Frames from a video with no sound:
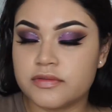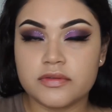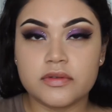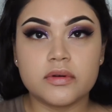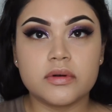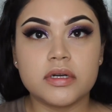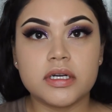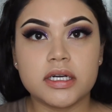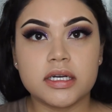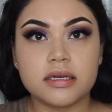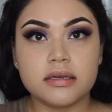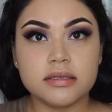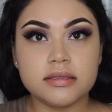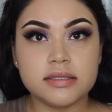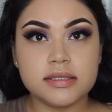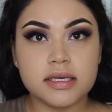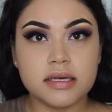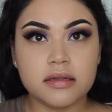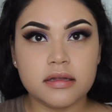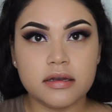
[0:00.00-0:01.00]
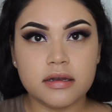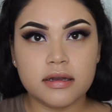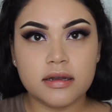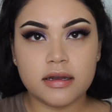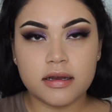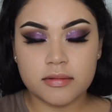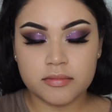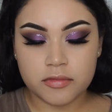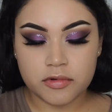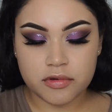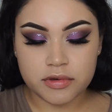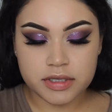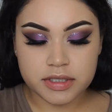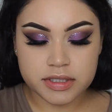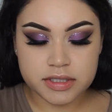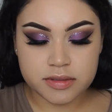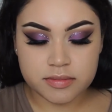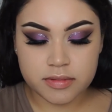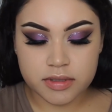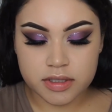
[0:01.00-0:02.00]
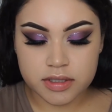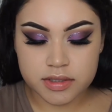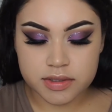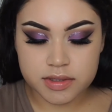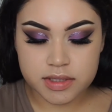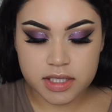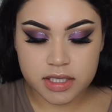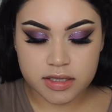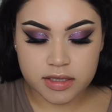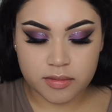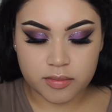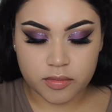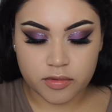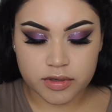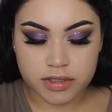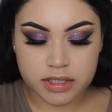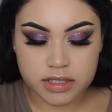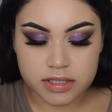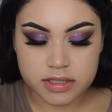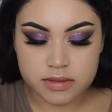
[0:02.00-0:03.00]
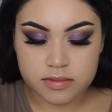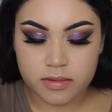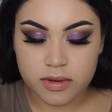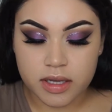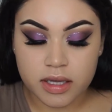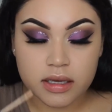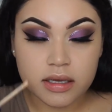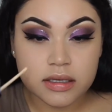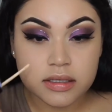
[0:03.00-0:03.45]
For concealer, I'm going to be using the Born This Way